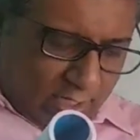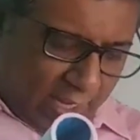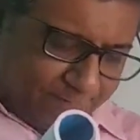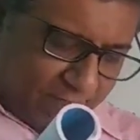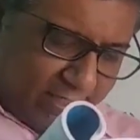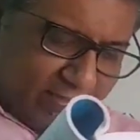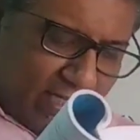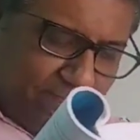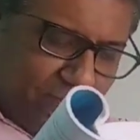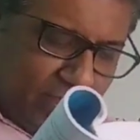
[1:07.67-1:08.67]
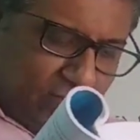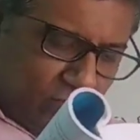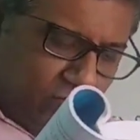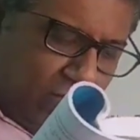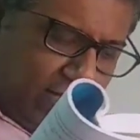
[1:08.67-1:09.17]
After example
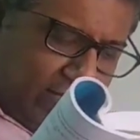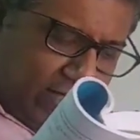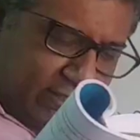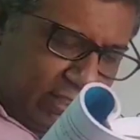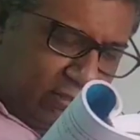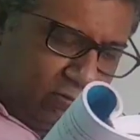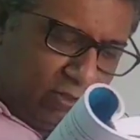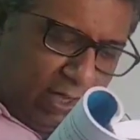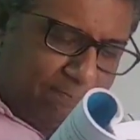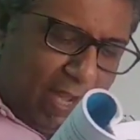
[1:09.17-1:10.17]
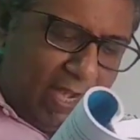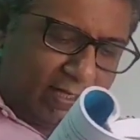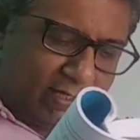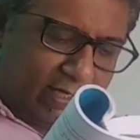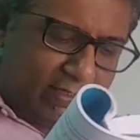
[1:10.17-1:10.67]
2, I will continue. A
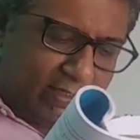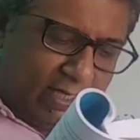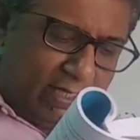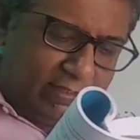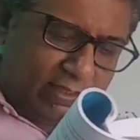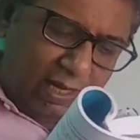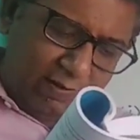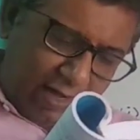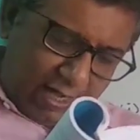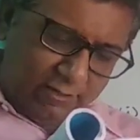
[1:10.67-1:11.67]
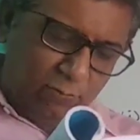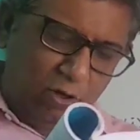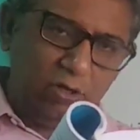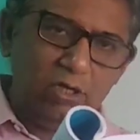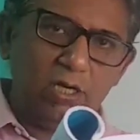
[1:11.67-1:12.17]
bag contains a red
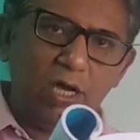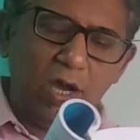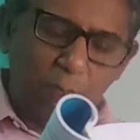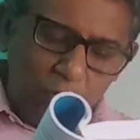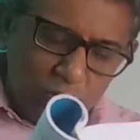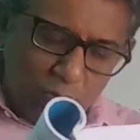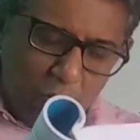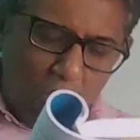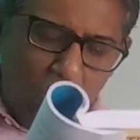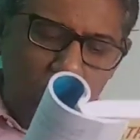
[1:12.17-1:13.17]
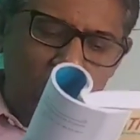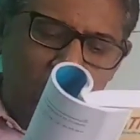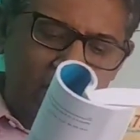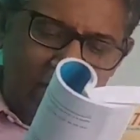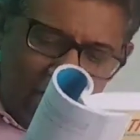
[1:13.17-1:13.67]
ball, a blue ball,
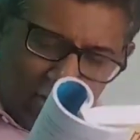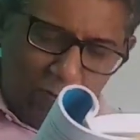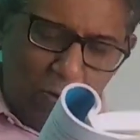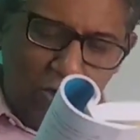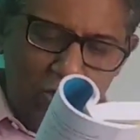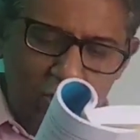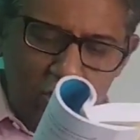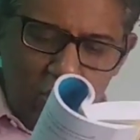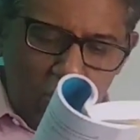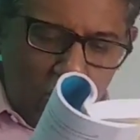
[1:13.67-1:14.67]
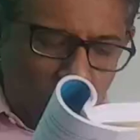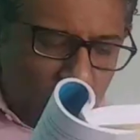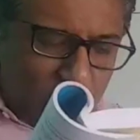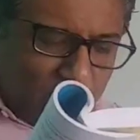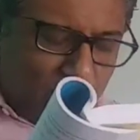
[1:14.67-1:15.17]
a yellow ball.
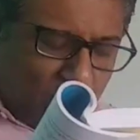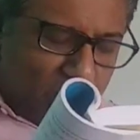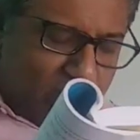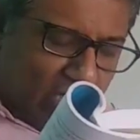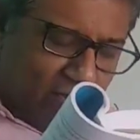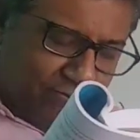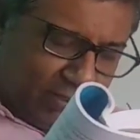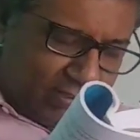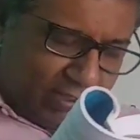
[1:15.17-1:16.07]
All the balls are of the